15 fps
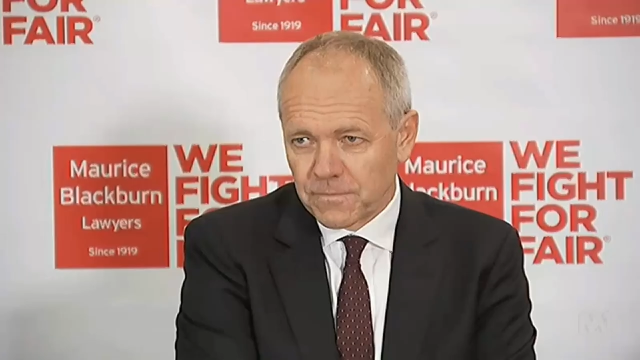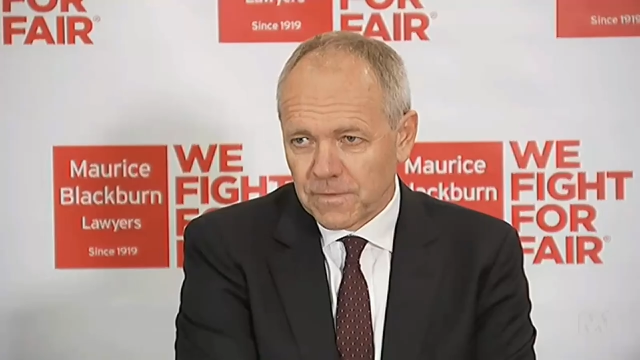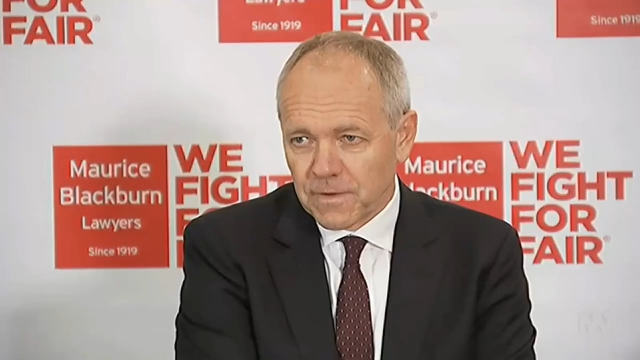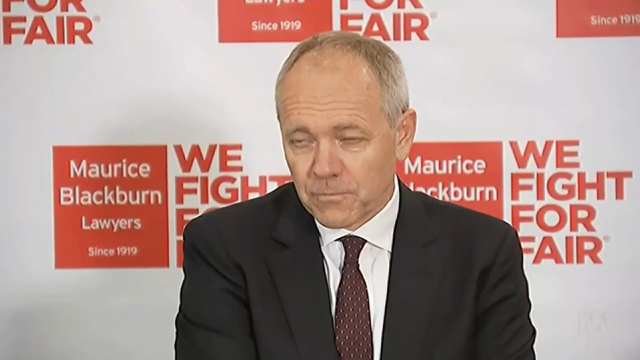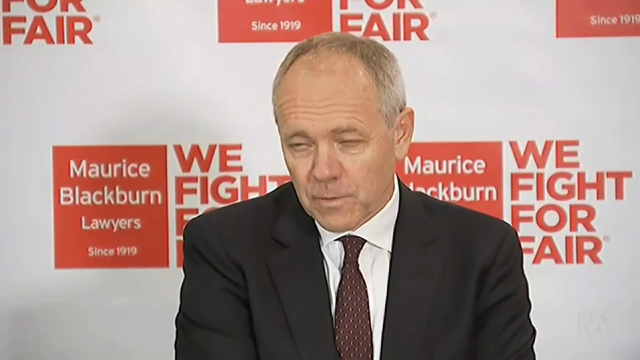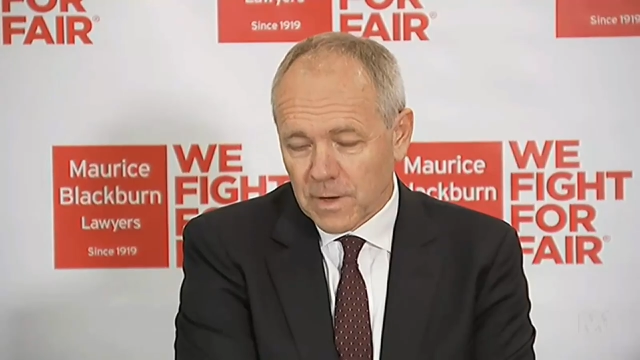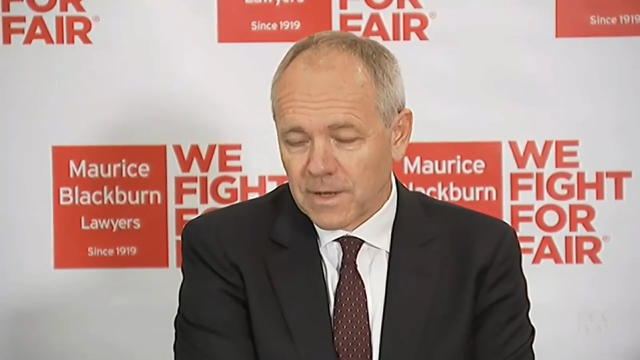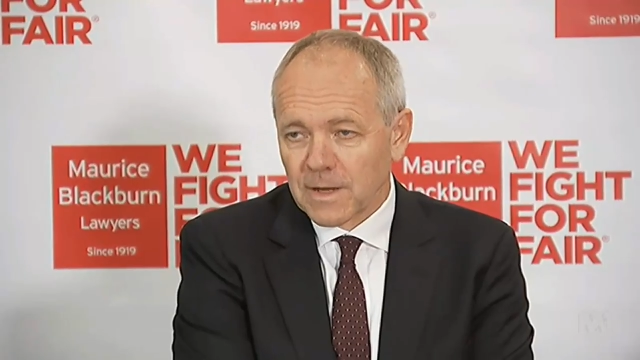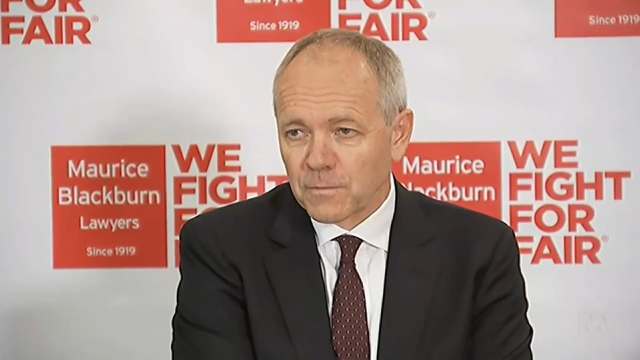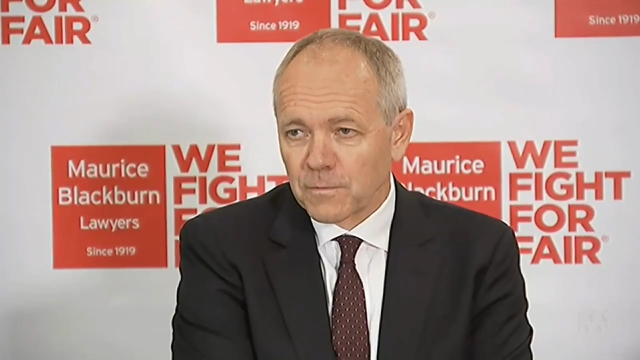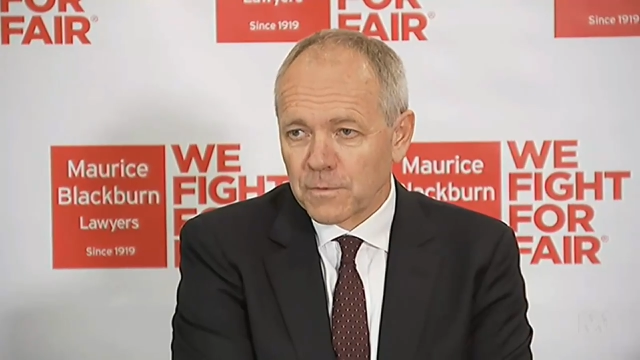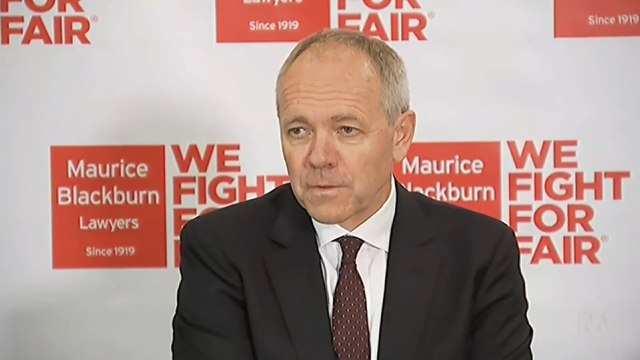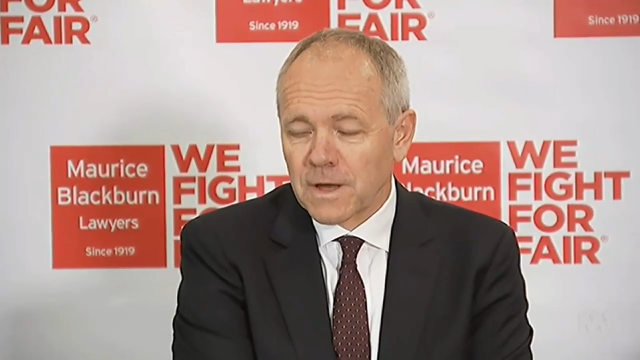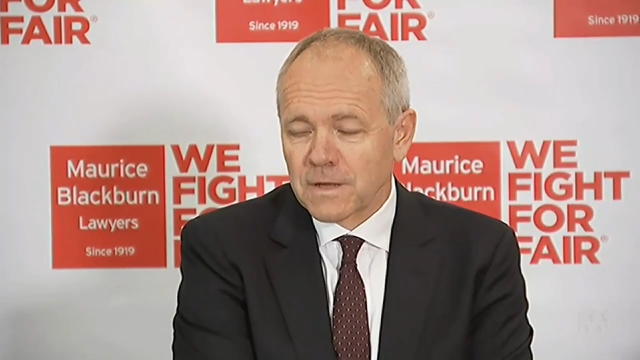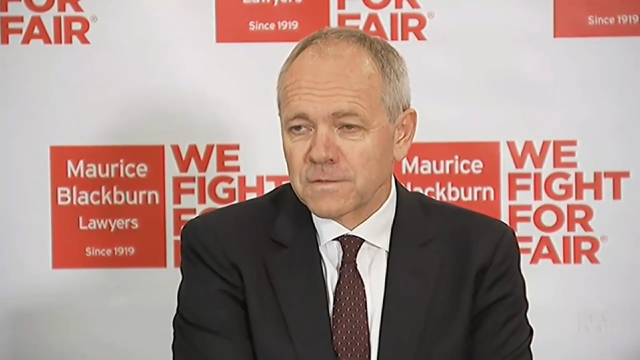If we end up
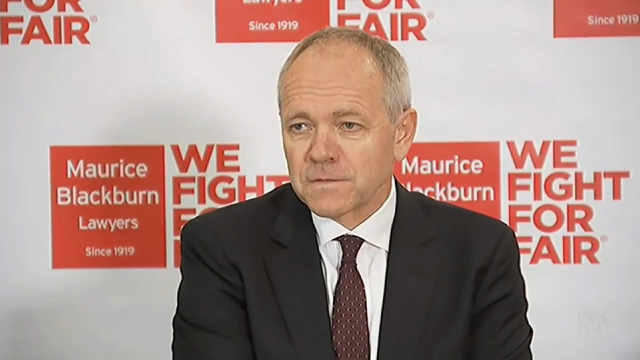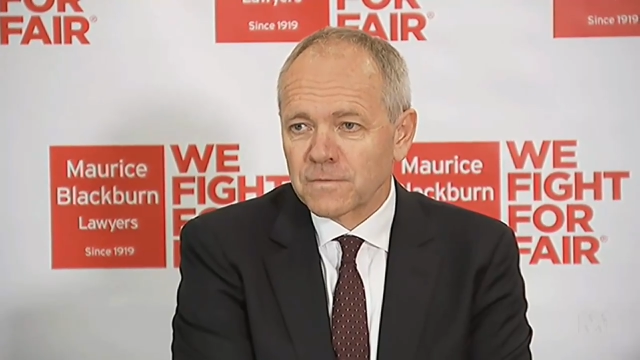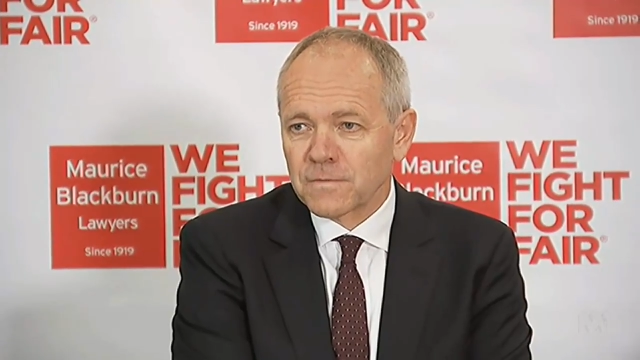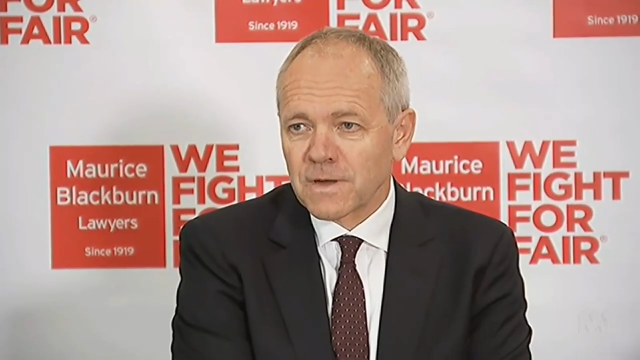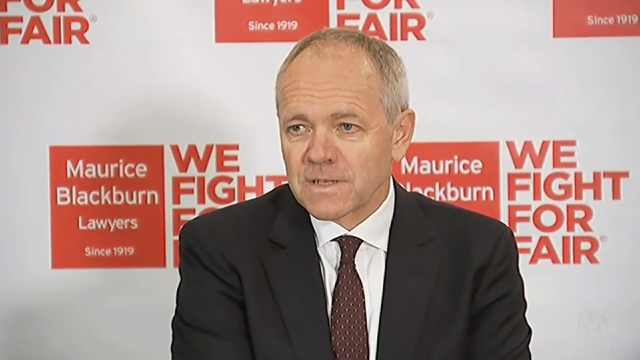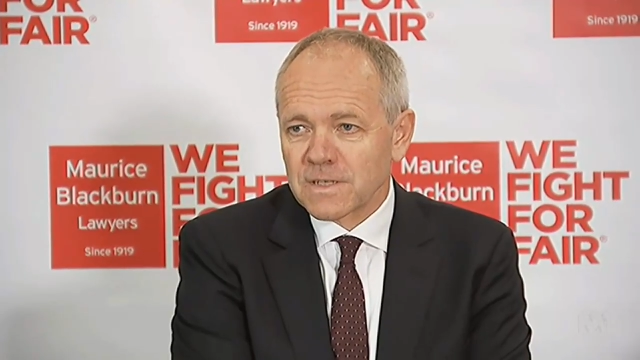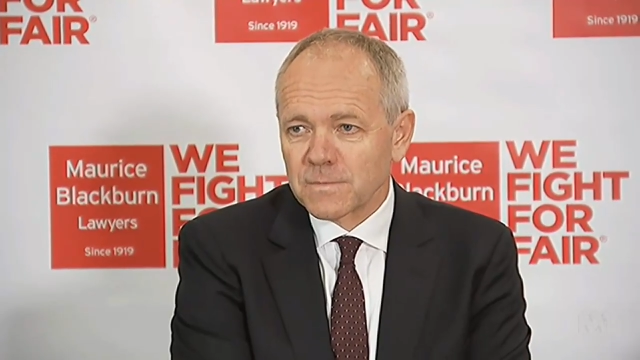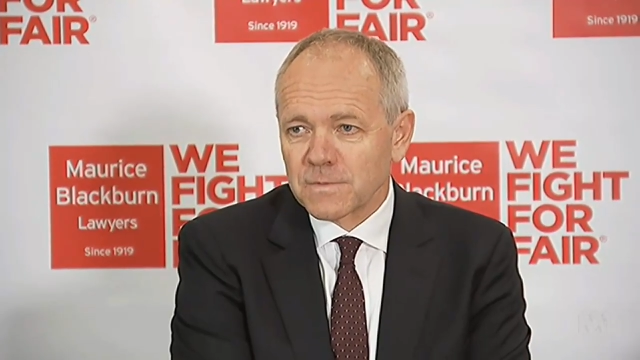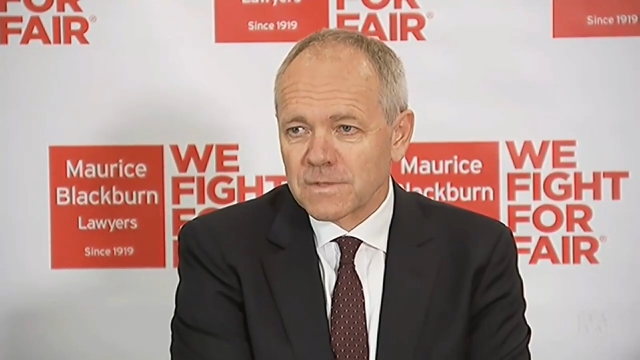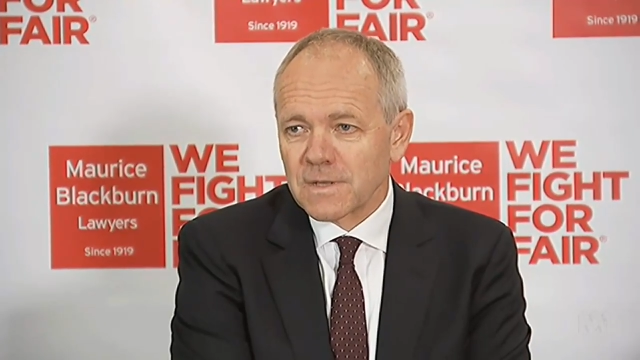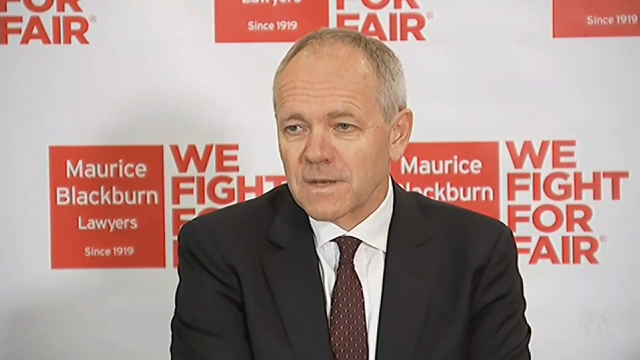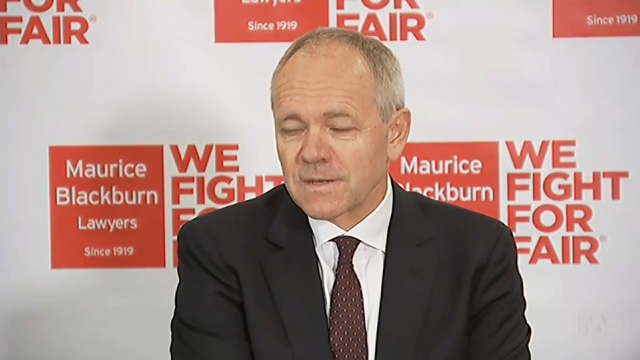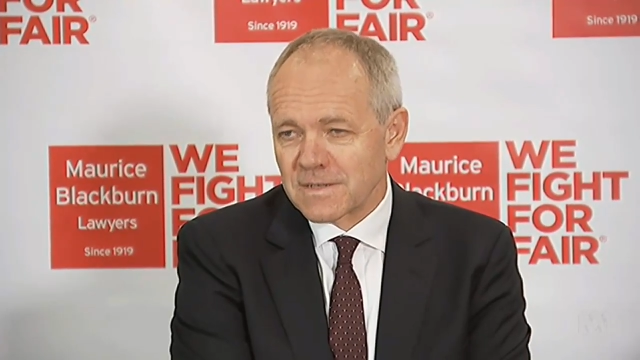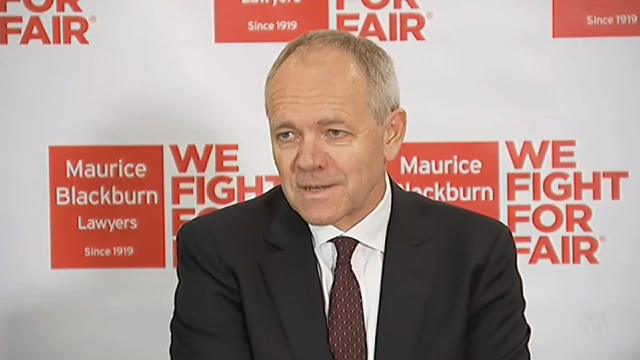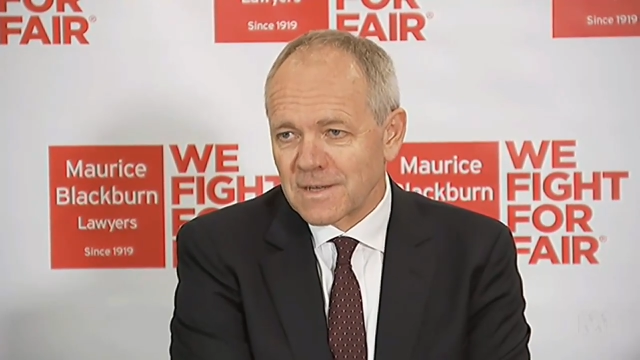with thousands of customers,
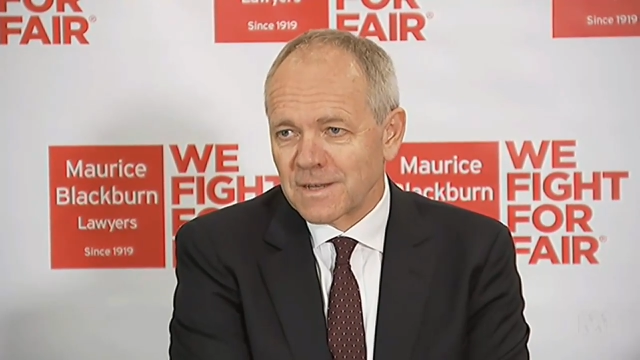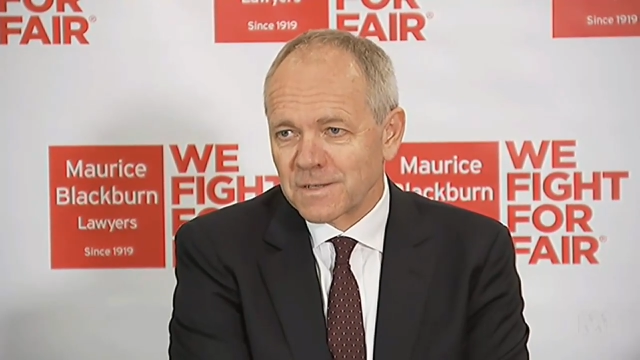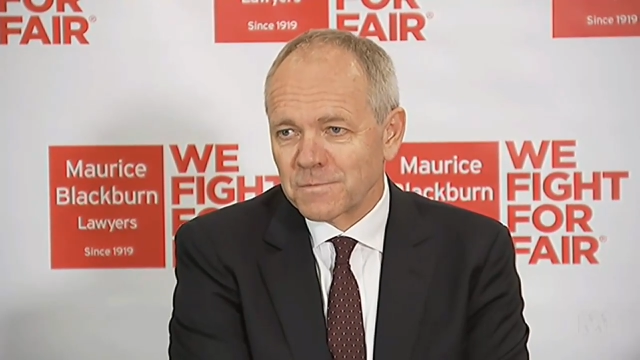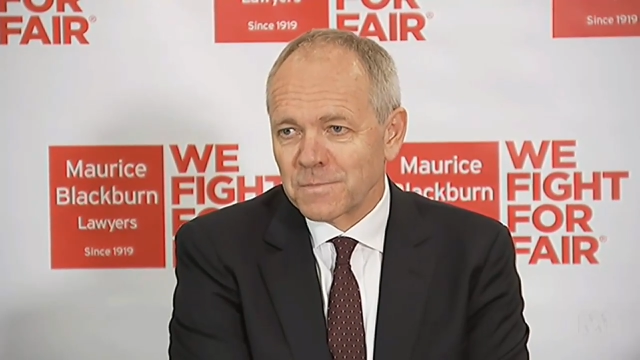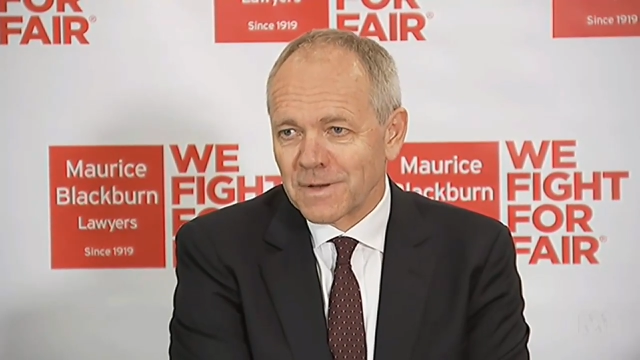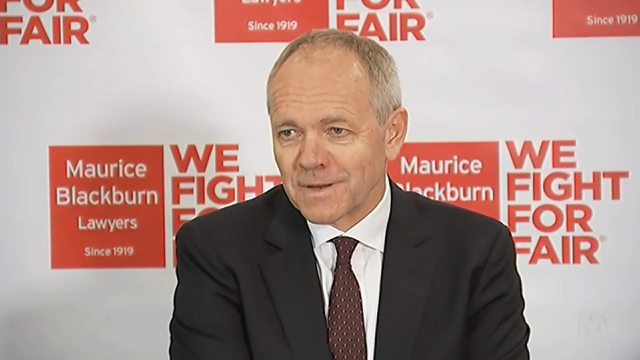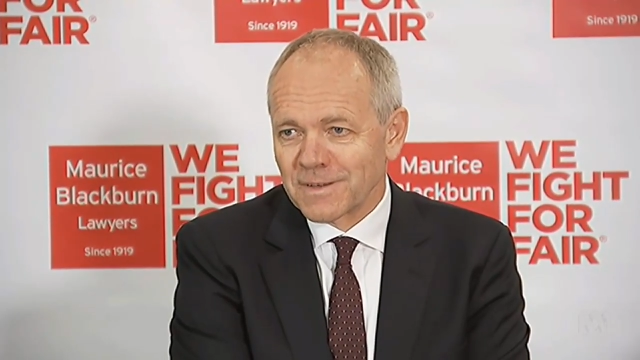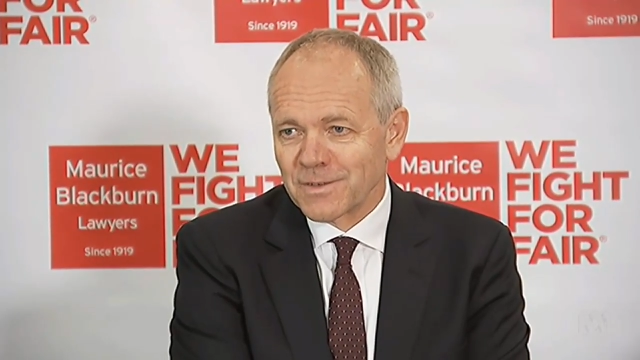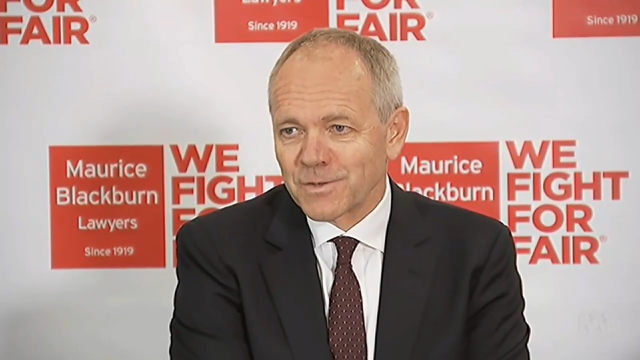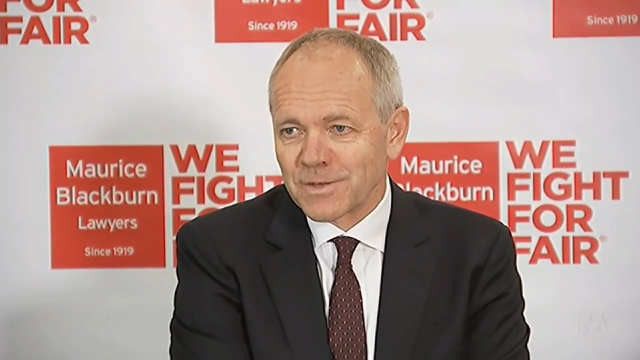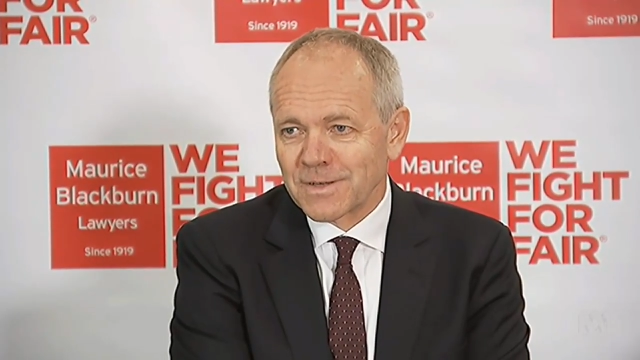then it's tens of millions,